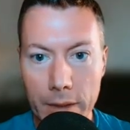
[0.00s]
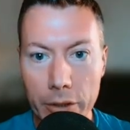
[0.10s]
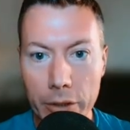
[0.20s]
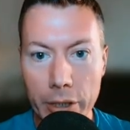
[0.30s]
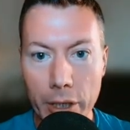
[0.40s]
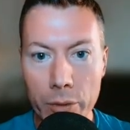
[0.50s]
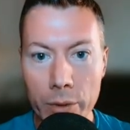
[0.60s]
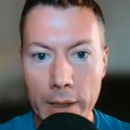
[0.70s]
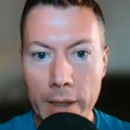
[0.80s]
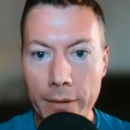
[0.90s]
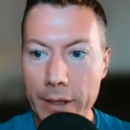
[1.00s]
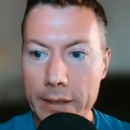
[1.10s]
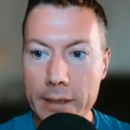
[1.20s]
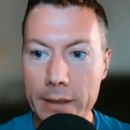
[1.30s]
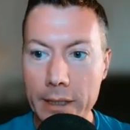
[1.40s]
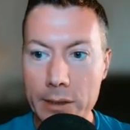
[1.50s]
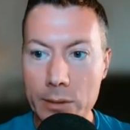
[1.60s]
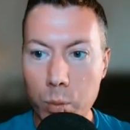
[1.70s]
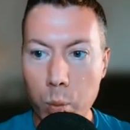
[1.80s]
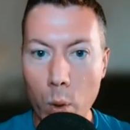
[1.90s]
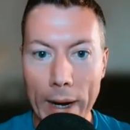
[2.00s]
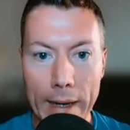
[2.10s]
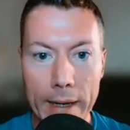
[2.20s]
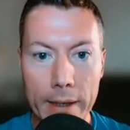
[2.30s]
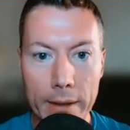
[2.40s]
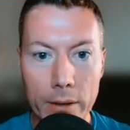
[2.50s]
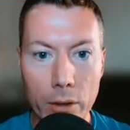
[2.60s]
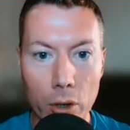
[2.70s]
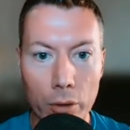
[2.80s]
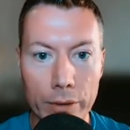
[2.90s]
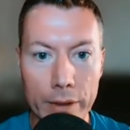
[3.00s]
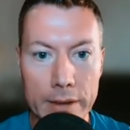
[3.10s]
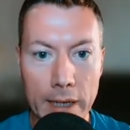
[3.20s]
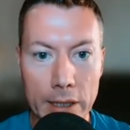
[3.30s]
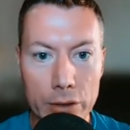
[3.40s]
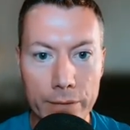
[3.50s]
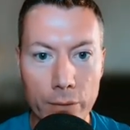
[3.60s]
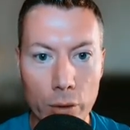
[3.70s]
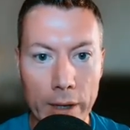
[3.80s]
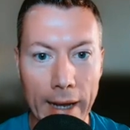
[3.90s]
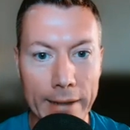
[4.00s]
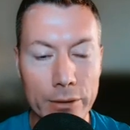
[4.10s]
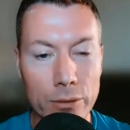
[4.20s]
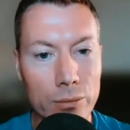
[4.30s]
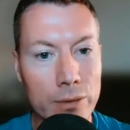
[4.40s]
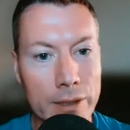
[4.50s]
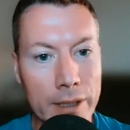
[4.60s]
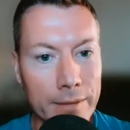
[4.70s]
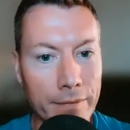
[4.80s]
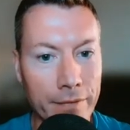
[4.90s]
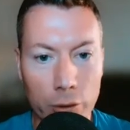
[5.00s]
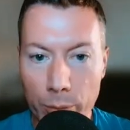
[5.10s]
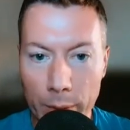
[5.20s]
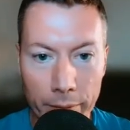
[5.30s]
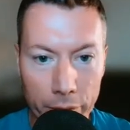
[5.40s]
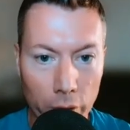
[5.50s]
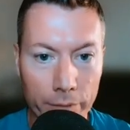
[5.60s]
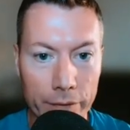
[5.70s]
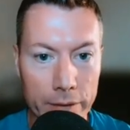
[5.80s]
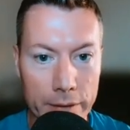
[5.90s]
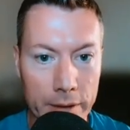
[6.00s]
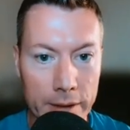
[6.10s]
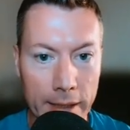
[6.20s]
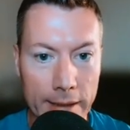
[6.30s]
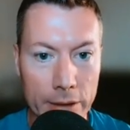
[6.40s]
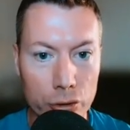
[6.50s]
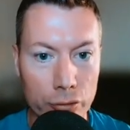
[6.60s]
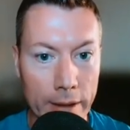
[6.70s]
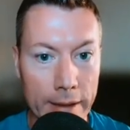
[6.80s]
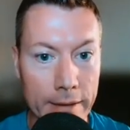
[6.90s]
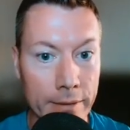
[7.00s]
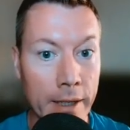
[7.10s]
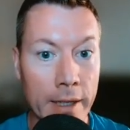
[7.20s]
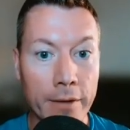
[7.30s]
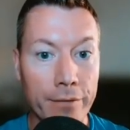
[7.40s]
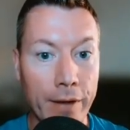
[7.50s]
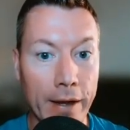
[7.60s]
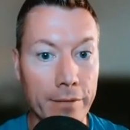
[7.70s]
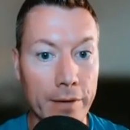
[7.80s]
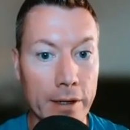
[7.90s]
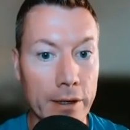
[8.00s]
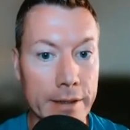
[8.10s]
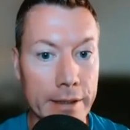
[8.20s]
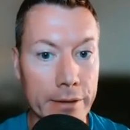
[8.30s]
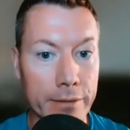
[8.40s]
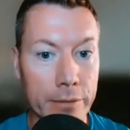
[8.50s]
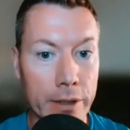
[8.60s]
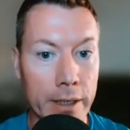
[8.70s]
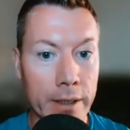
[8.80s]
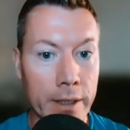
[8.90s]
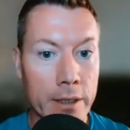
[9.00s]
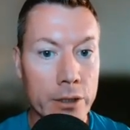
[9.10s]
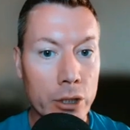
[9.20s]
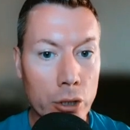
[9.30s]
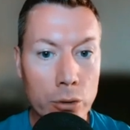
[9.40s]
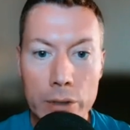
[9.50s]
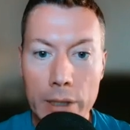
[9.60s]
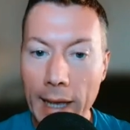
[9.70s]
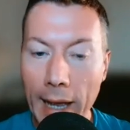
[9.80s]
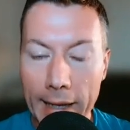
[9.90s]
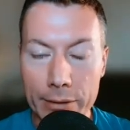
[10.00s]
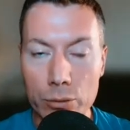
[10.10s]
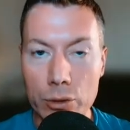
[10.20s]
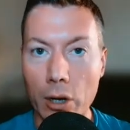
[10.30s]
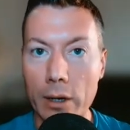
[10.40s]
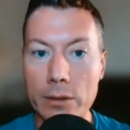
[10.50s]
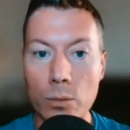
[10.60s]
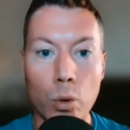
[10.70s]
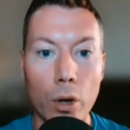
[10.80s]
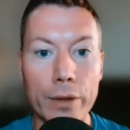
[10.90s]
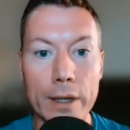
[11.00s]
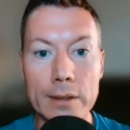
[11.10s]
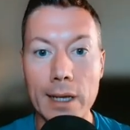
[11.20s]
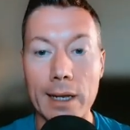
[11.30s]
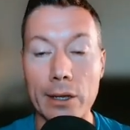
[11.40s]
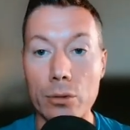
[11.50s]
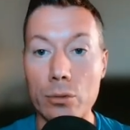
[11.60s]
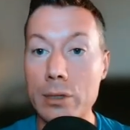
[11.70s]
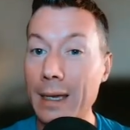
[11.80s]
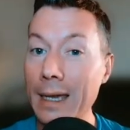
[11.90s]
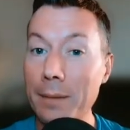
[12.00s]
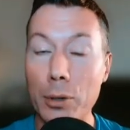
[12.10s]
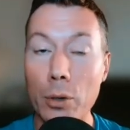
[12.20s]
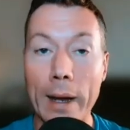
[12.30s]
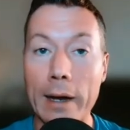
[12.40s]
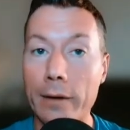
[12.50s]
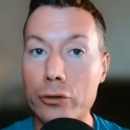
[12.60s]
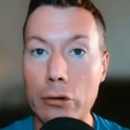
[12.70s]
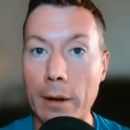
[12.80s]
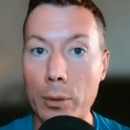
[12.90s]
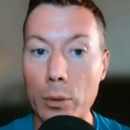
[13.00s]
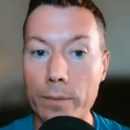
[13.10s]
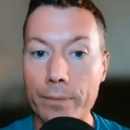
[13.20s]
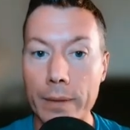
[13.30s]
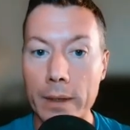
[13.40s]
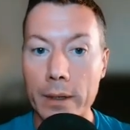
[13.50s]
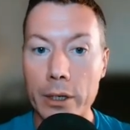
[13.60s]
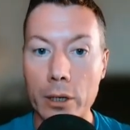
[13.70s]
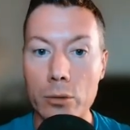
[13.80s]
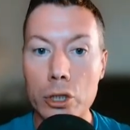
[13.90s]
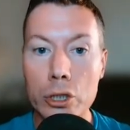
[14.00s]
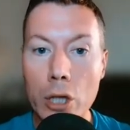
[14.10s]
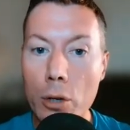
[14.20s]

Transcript: you know, this wick on this H4 candle didn't fill me with confidence to take this trade, and thankfully I didn't. Yeah, so use the candles, guys, and what they're telling you to keep you out of trouble. You know, just